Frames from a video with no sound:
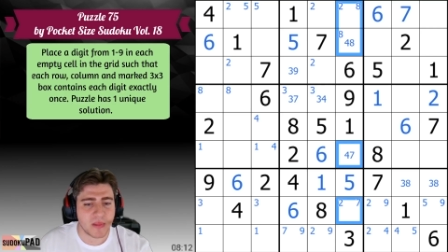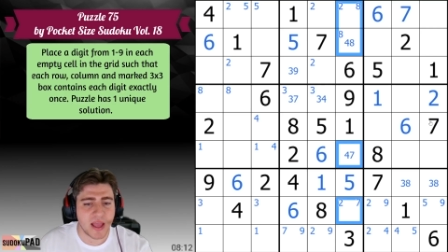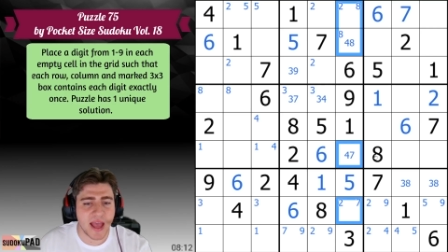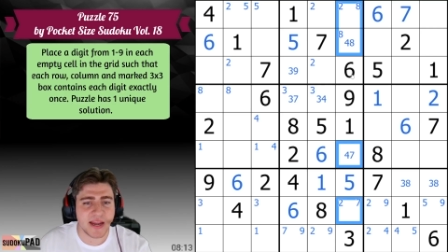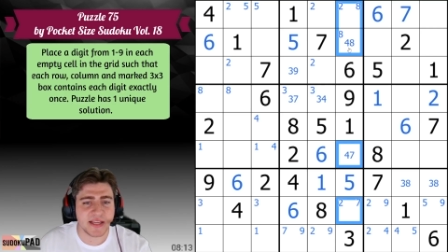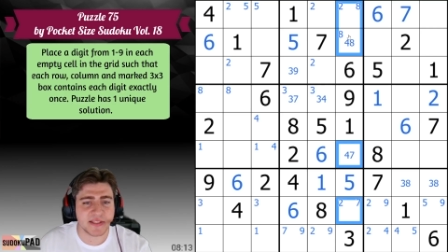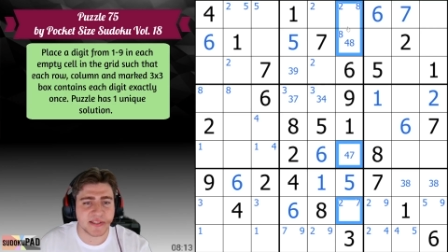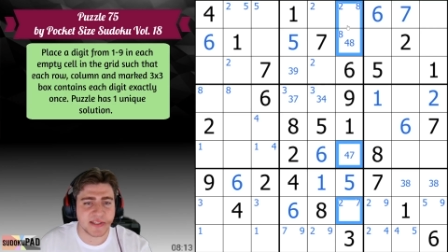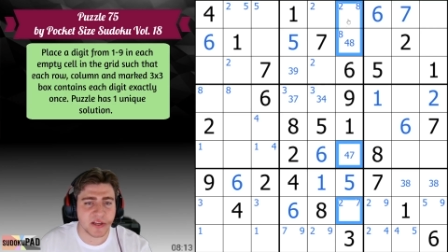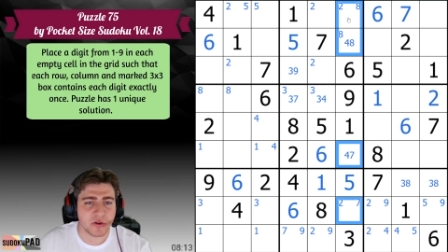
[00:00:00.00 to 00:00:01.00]
Any
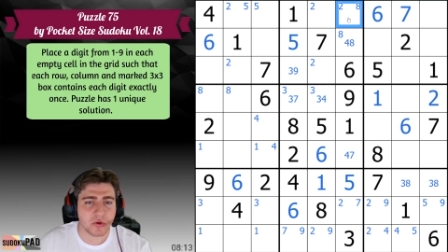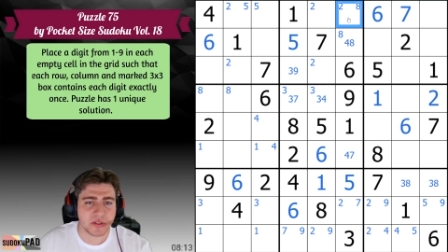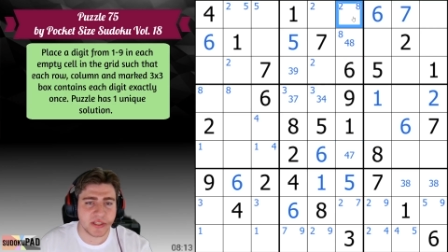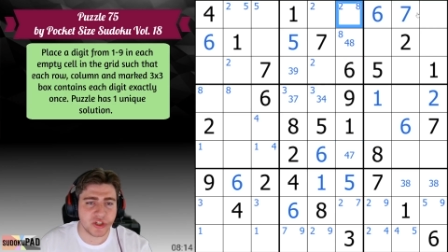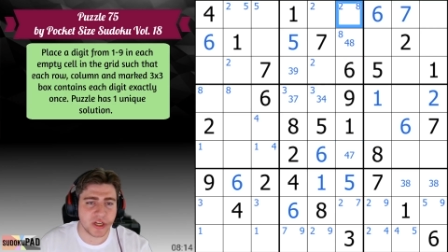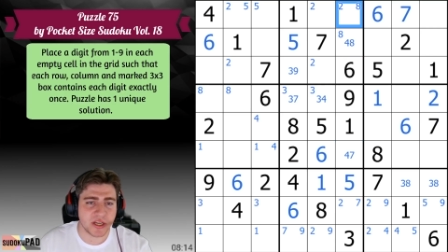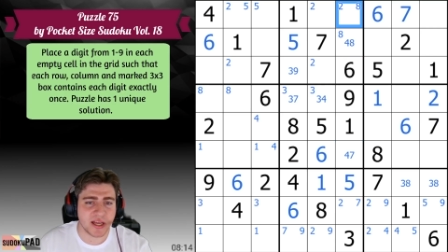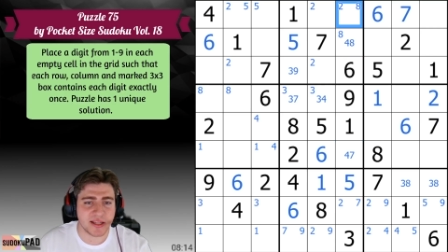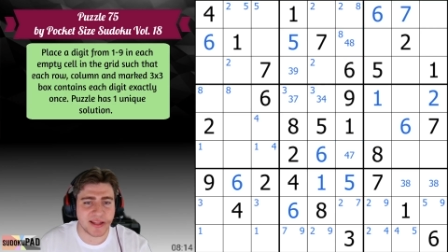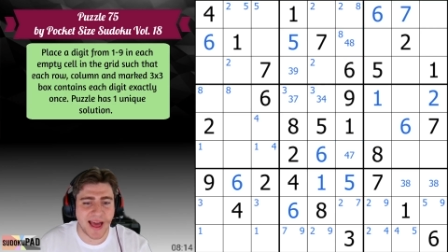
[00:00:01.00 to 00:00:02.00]
single digit
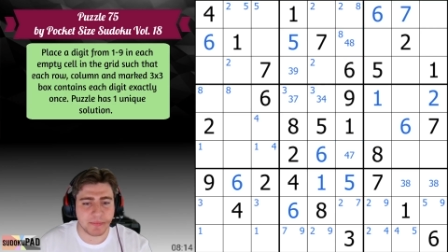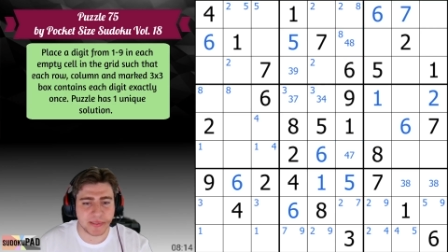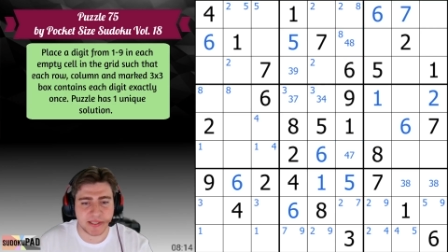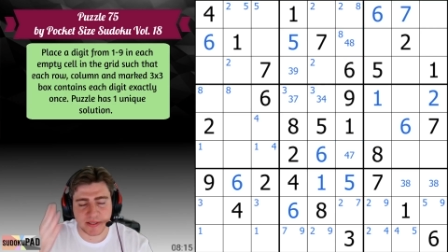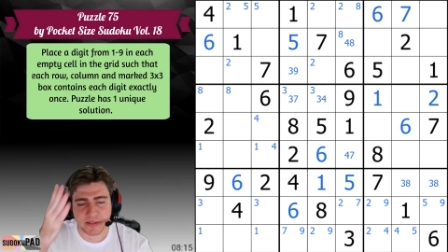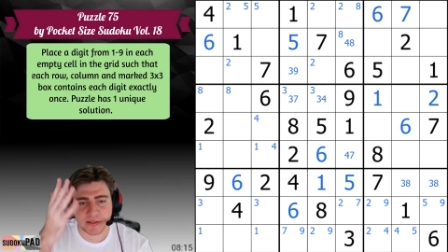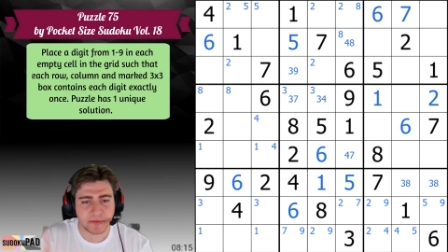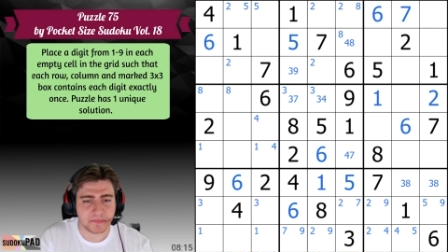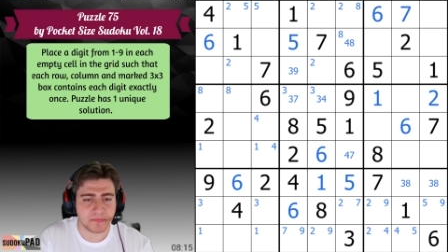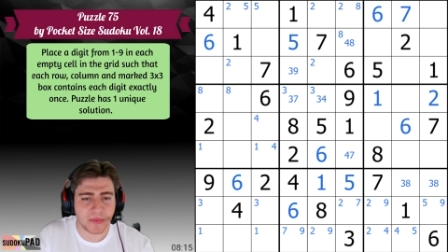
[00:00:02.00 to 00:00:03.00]
collapses
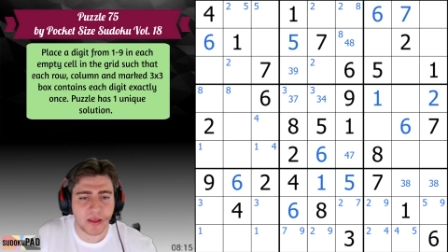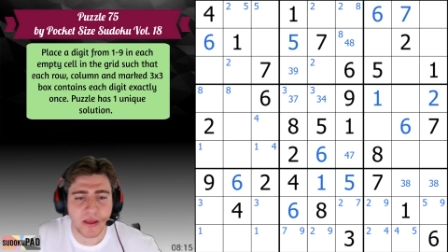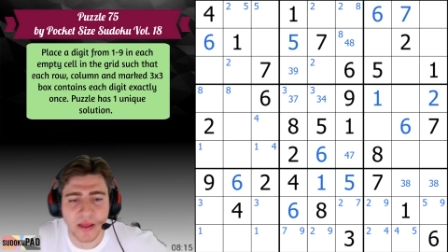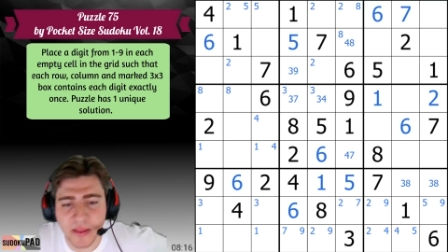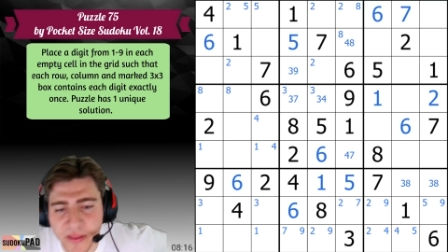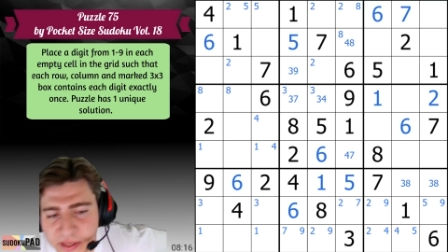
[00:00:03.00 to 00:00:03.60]
the